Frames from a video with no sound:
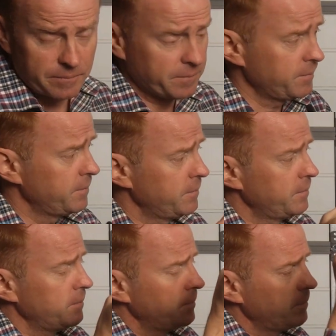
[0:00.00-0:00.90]

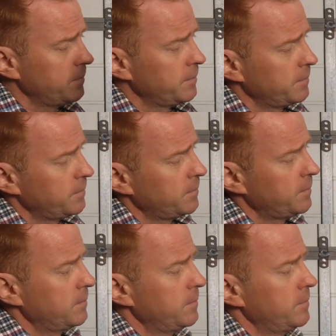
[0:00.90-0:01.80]

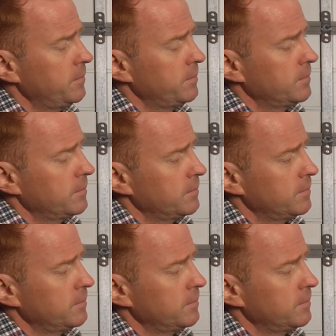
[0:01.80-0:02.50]
Nothing is said.